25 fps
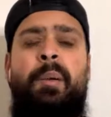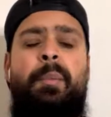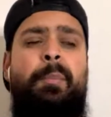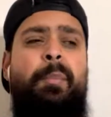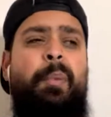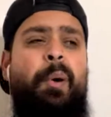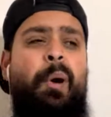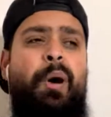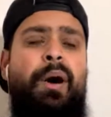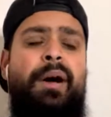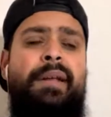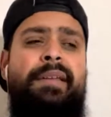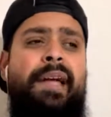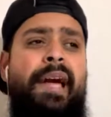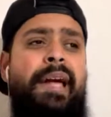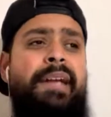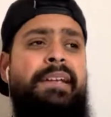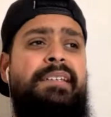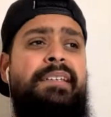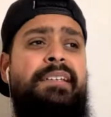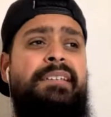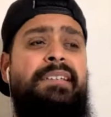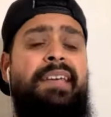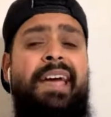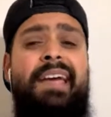But at the end of
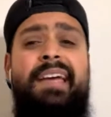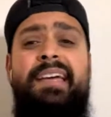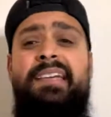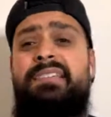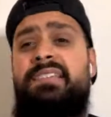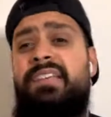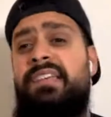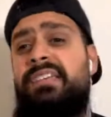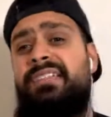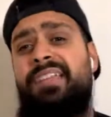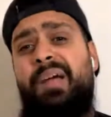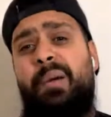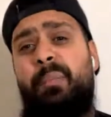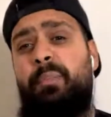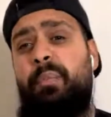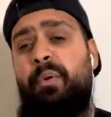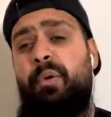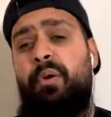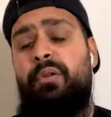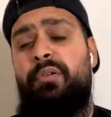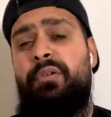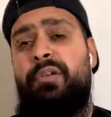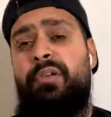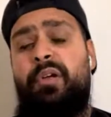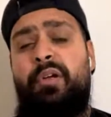the day, it's
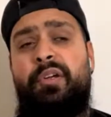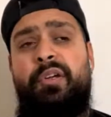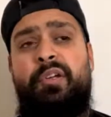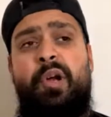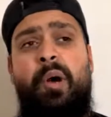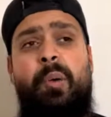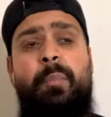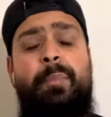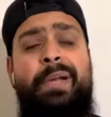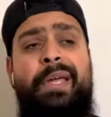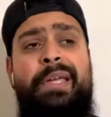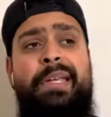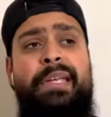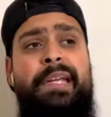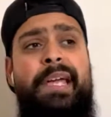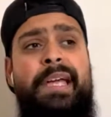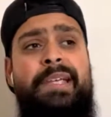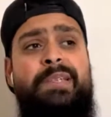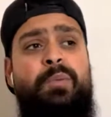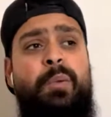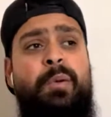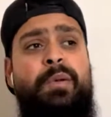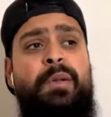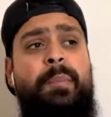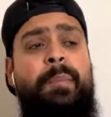Istanbul. You're not playing
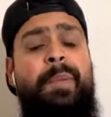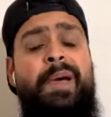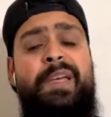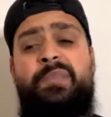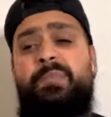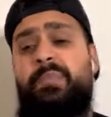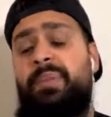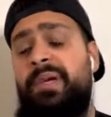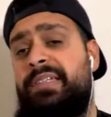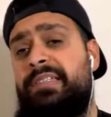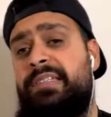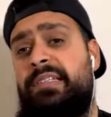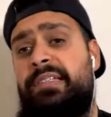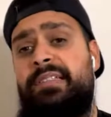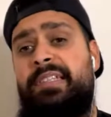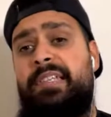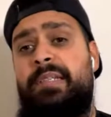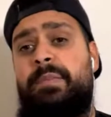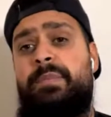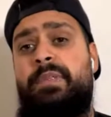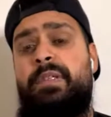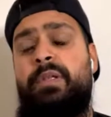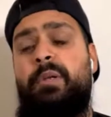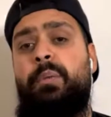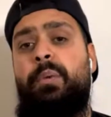against one of the best pressing
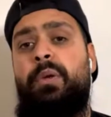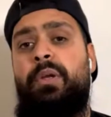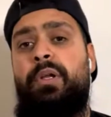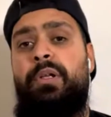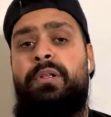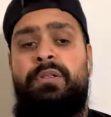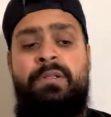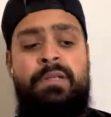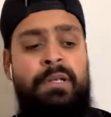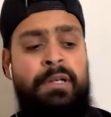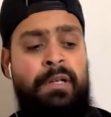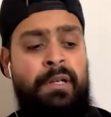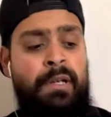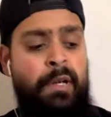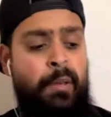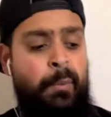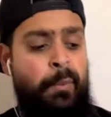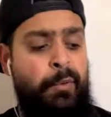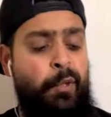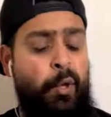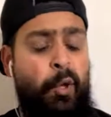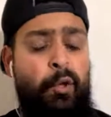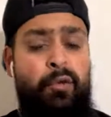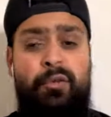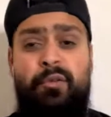teams in the world, with
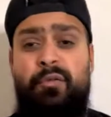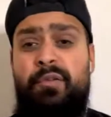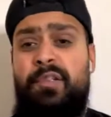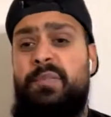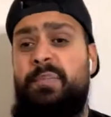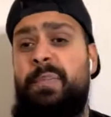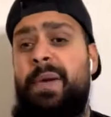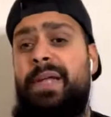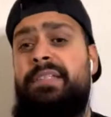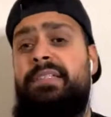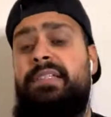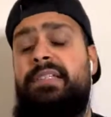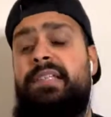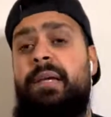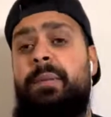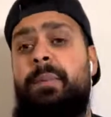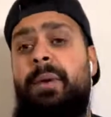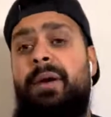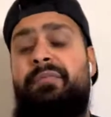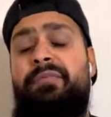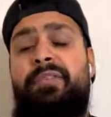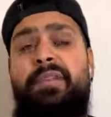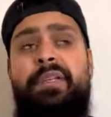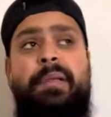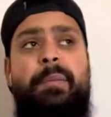all due respect to them
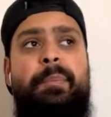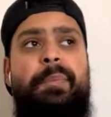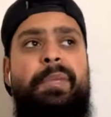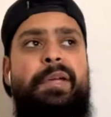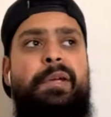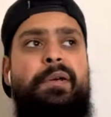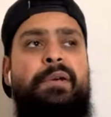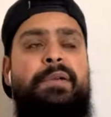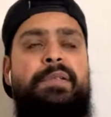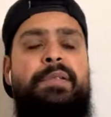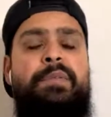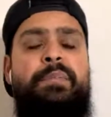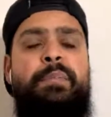after they beat us.